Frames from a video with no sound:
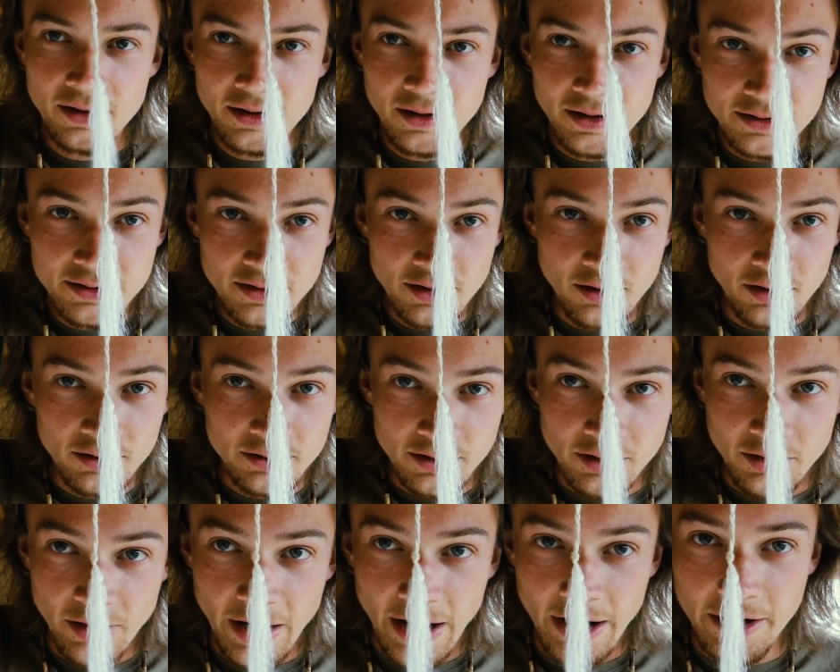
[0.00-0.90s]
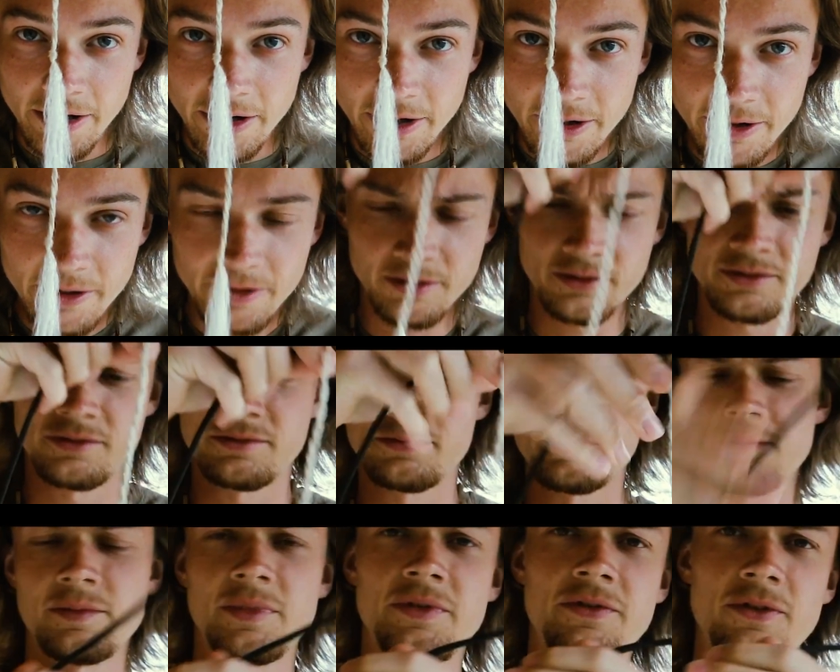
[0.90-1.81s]
It's called a cracker.
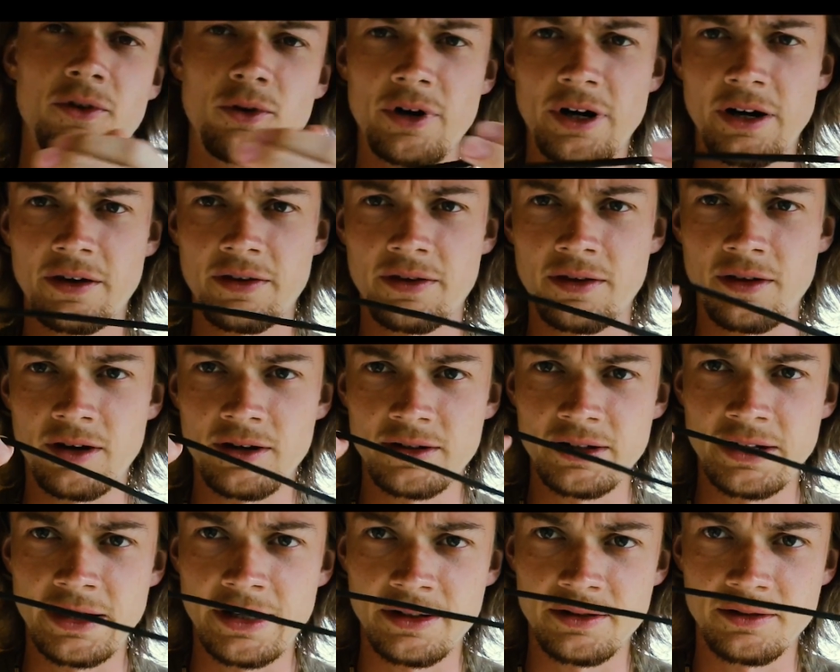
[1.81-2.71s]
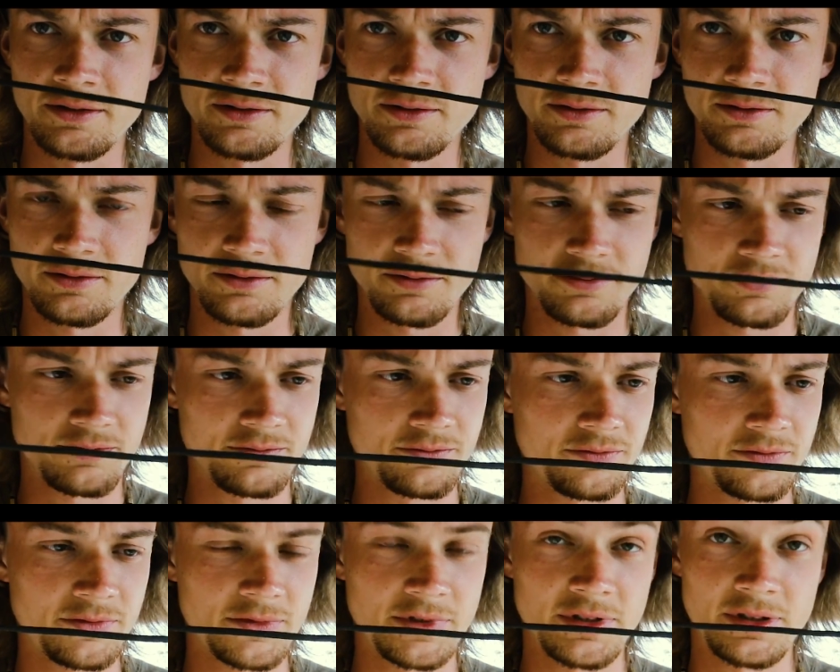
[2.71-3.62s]
Before I thought that
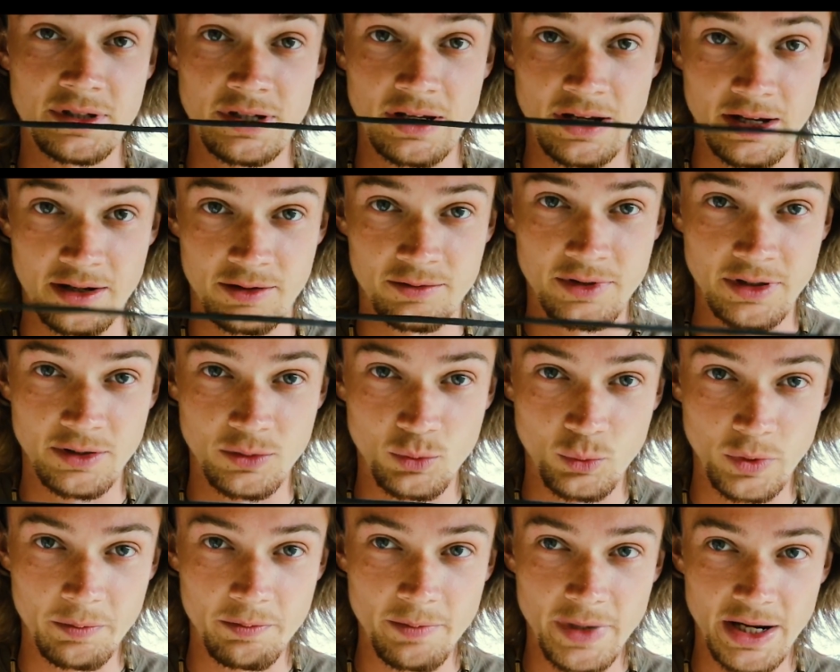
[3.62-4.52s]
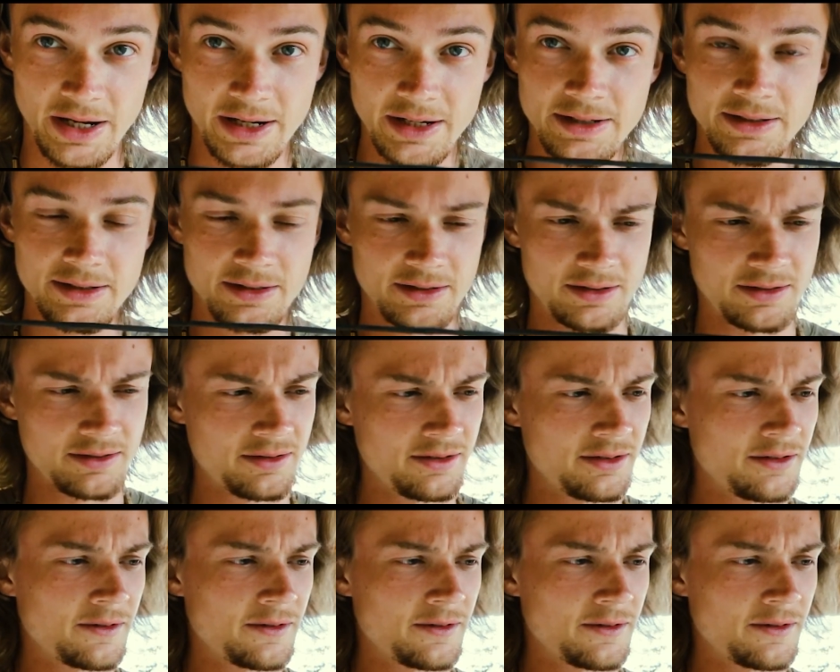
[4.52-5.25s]
the sound that whip makes